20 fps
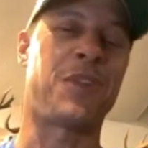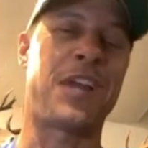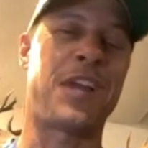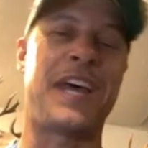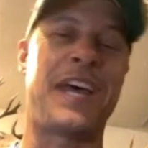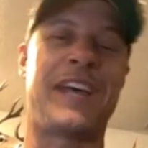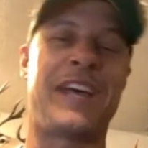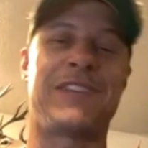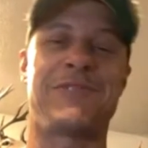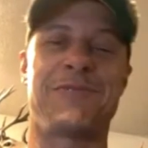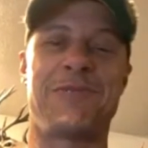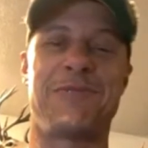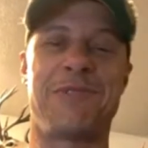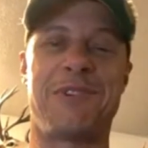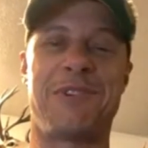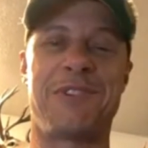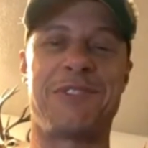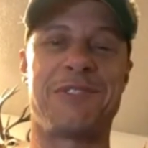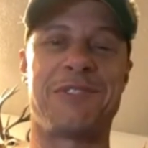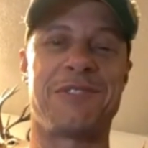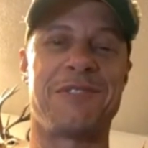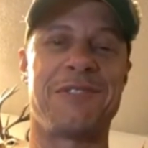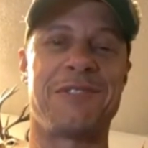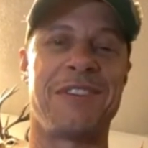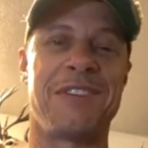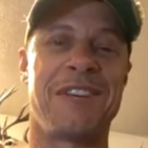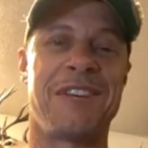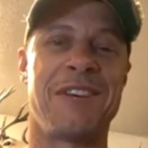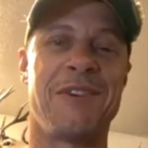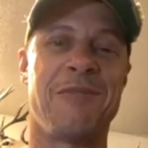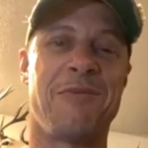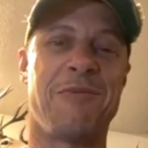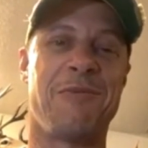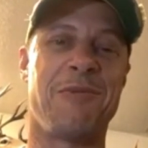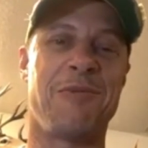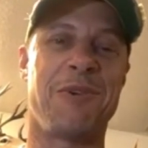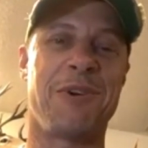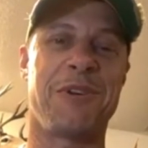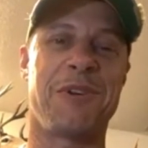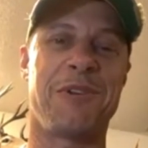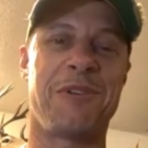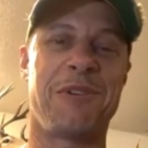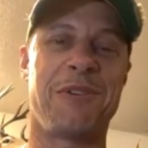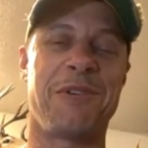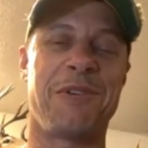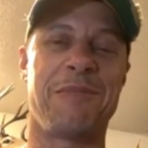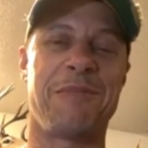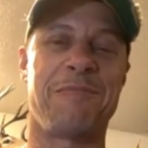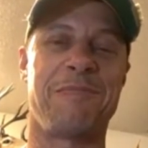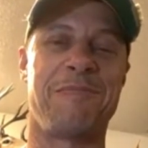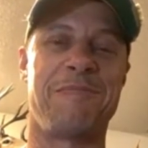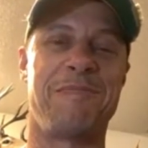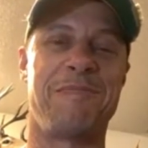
last when one of the